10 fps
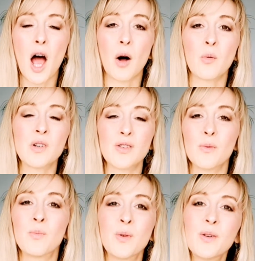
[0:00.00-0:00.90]
I wish you a
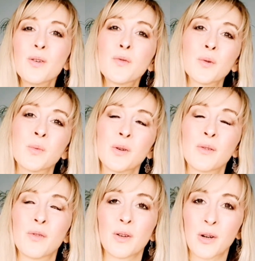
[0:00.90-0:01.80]
beautiful,
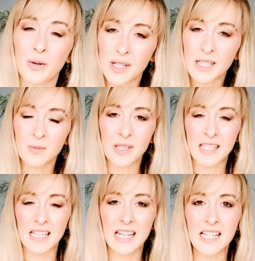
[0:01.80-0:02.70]
beautiful
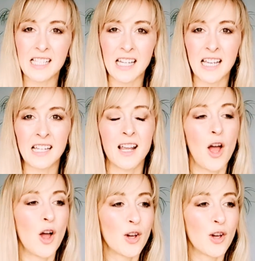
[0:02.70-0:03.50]
Christmas season.